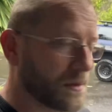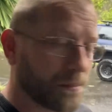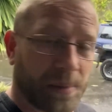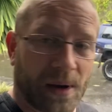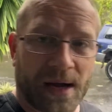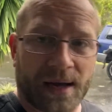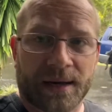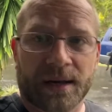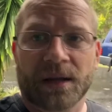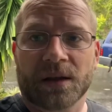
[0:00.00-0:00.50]

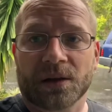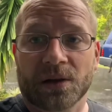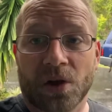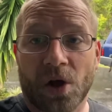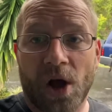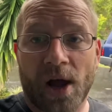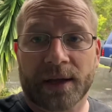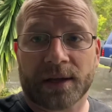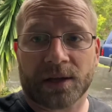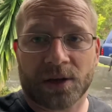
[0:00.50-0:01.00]
But
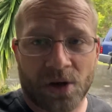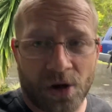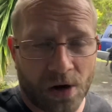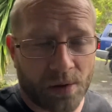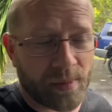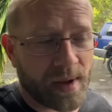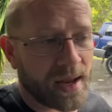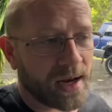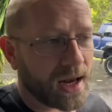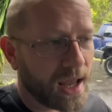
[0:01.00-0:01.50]
like,
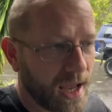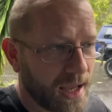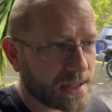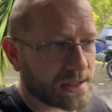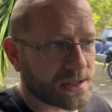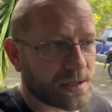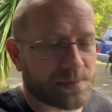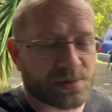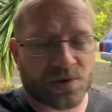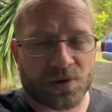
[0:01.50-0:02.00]
comment
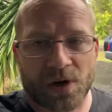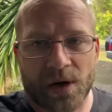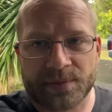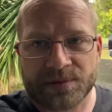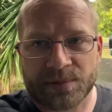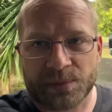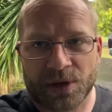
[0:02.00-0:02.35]
and subscribe